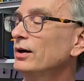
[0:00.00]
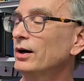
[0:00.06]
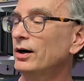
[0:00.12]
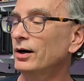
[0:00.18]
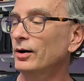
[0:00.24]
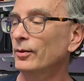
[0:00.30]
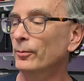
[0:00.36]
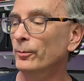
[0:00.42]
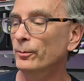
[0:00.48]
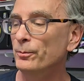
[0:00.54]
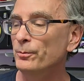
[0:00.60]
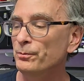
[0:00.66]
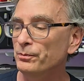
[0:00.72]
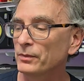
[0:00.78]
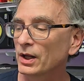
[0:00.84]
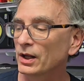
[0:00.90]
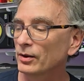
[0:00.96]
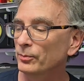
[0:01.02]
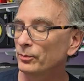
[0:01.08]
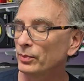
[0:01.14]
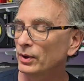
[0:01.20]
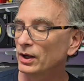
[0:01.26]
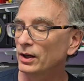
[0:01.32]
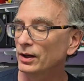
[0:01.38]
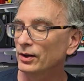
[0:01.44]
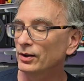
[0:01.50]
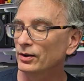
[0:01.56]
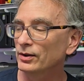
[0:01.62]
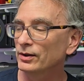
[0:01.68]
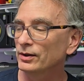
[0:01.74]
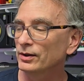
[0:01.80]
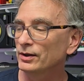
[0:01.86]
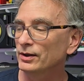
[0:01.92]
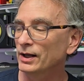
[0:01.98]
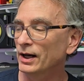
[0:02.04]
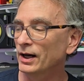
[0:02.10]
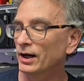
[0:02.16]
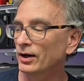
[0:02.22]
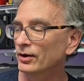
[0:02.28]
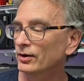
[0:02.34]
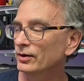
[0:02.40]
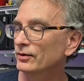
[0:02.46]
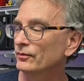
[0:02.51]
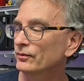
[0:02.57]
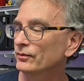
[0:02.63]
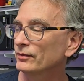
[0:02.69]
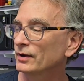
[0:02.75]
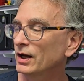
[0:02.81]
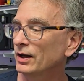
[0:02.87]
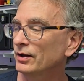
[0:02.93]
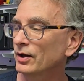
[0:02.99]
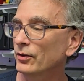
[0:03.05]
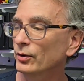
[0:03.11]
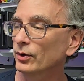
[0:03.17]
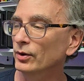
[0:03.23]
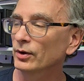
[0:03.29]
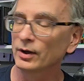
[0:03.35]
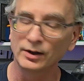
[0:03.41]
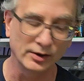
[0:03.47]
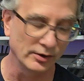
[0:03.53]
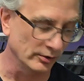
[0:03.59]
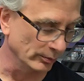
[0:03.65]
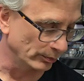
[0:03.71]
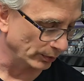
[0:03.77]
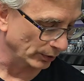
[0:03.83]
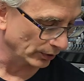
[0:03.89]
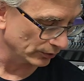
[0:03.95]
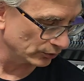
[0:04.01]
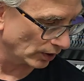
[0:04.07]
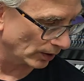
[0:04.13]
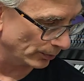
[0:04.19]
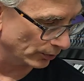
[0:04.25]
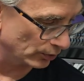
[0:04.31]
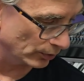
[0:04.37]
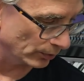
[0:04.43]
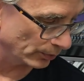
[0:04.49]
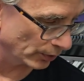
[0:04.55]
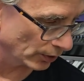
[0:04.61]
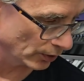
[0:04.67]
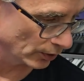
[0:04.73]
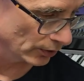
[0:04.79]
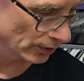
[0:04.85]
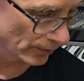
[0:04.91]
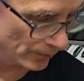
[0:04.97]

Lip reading: Um, but yeah, another bird, tropical bird.